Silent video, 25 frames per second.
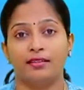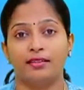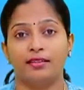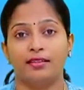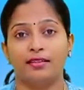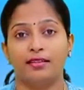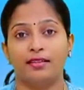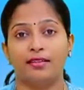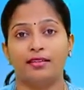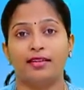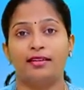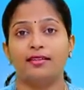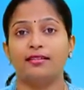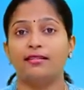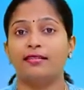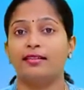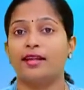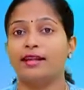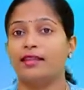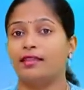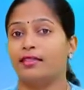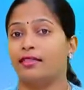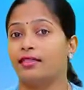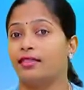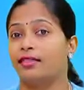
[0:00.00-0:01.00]
in the sense
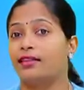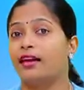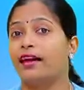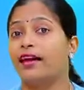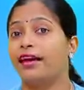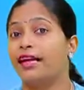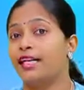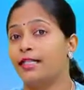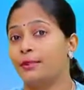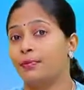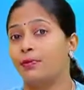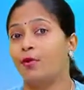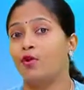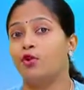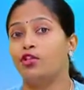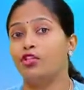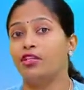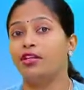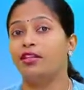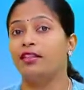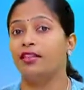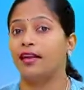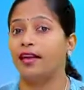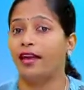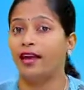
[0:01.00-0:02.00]
that the
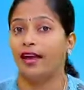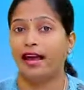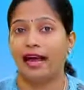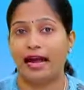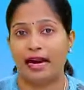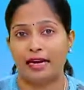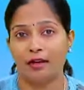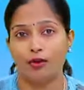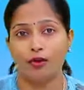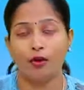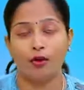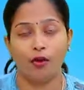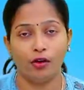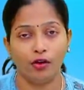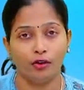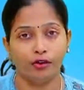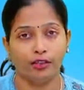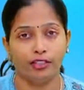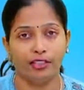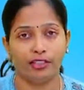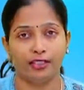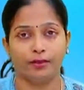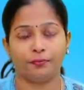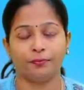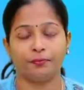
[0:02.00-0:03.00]
exposure they had
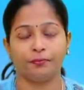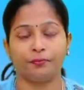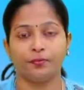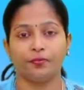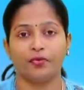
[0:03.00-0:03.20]
already.